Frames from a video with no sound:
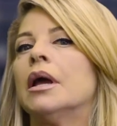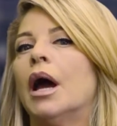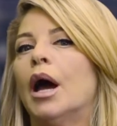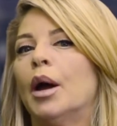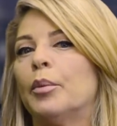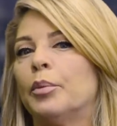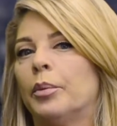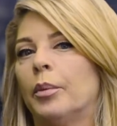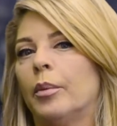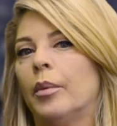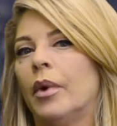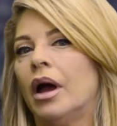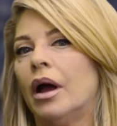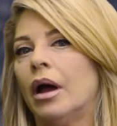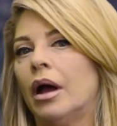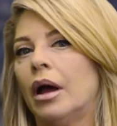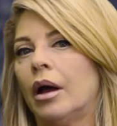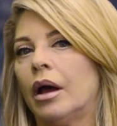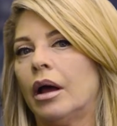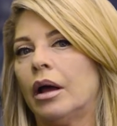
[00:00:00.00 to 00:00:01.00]
a,
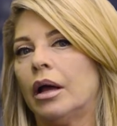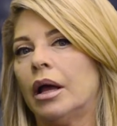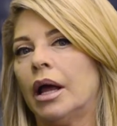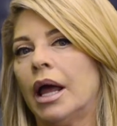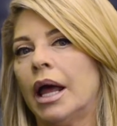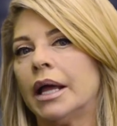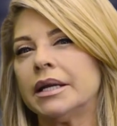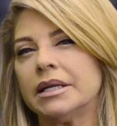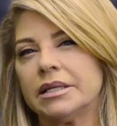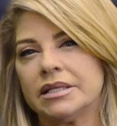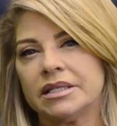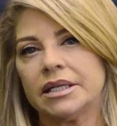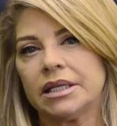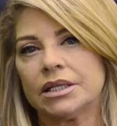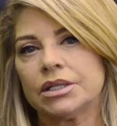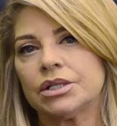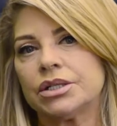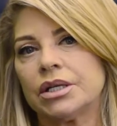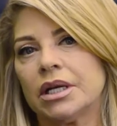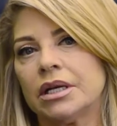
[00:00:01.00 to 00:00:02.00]
an
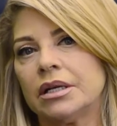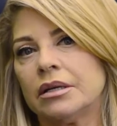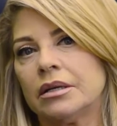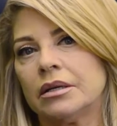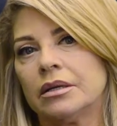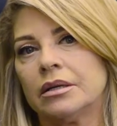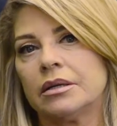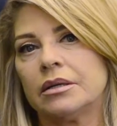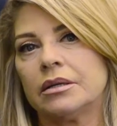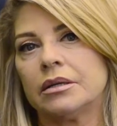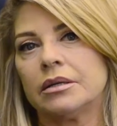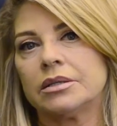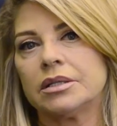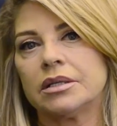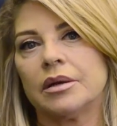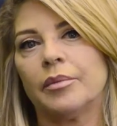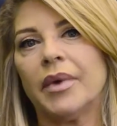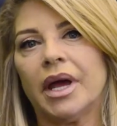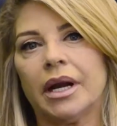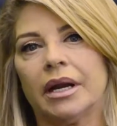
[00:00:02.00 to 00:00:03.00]
addiction
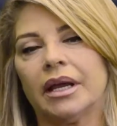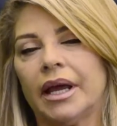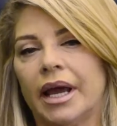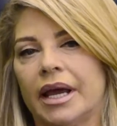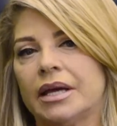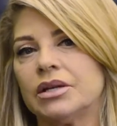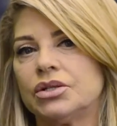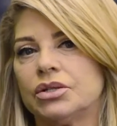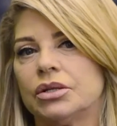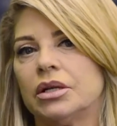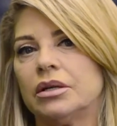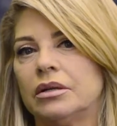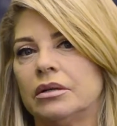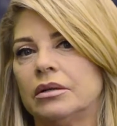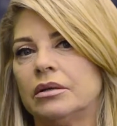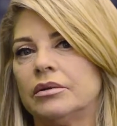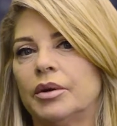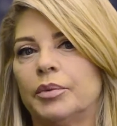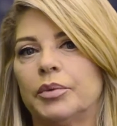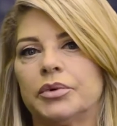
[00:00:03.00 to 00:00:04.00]
to medication,
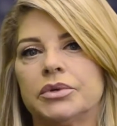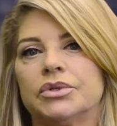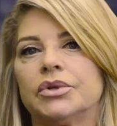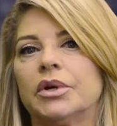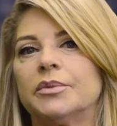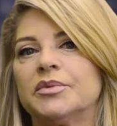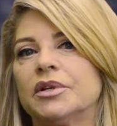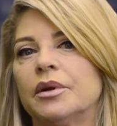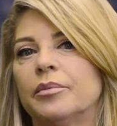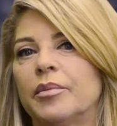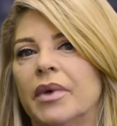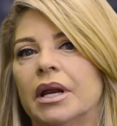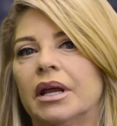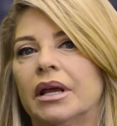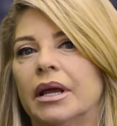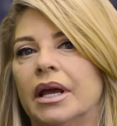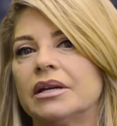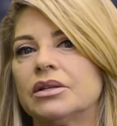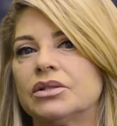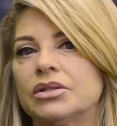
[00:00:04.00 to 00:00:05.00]
to prescription
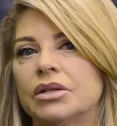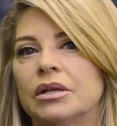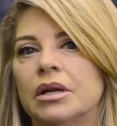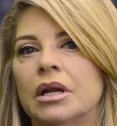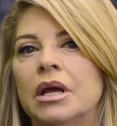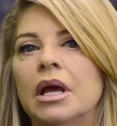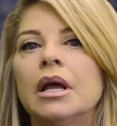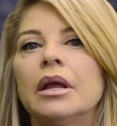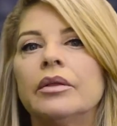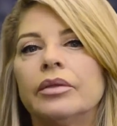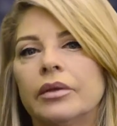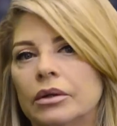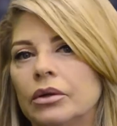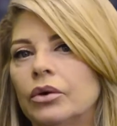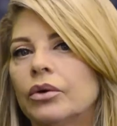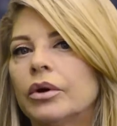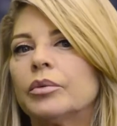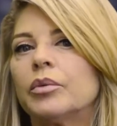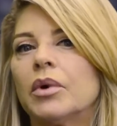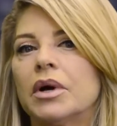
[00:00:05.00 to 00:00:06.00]
medication, the
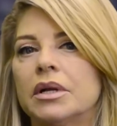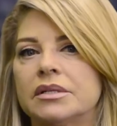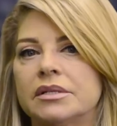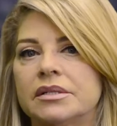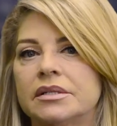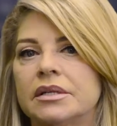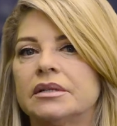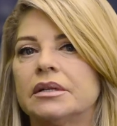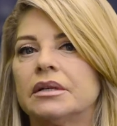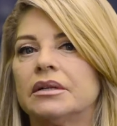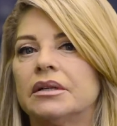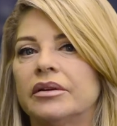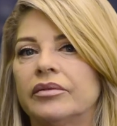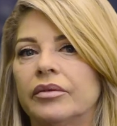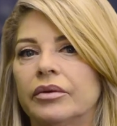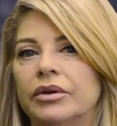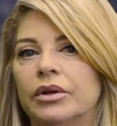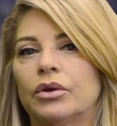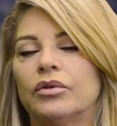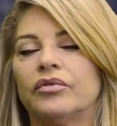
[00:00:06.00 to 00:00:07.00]
Lord wants to
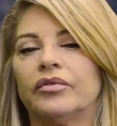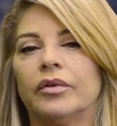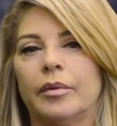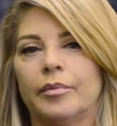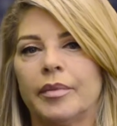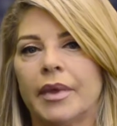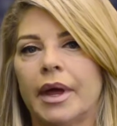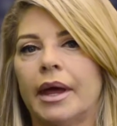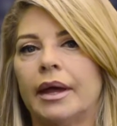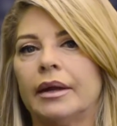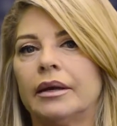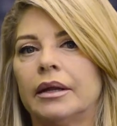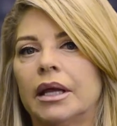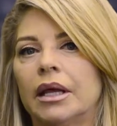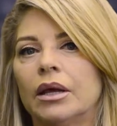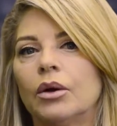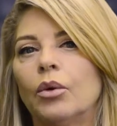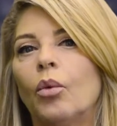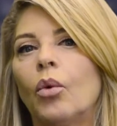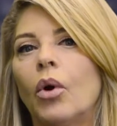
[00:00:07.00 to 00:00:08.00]
deliver you from that.
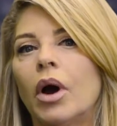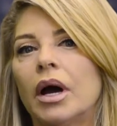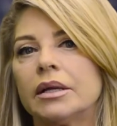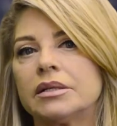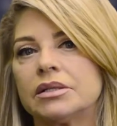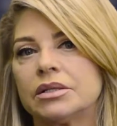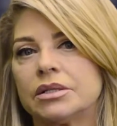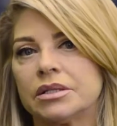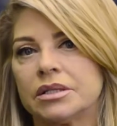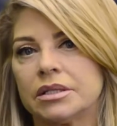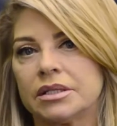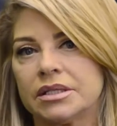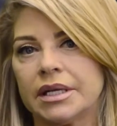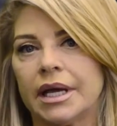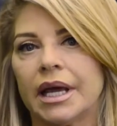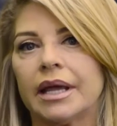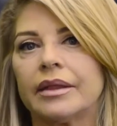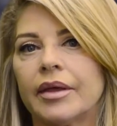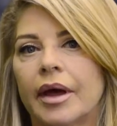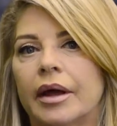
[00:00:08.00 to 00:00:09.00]
He wants to
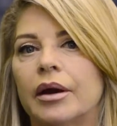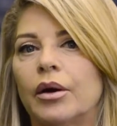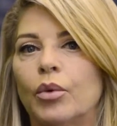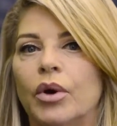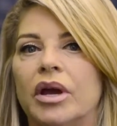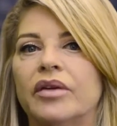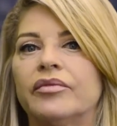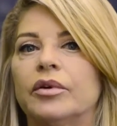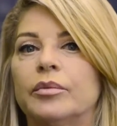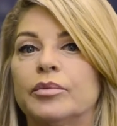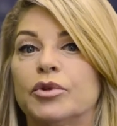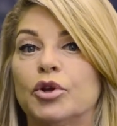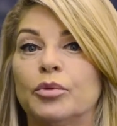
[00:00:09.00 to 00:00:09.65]
take that away from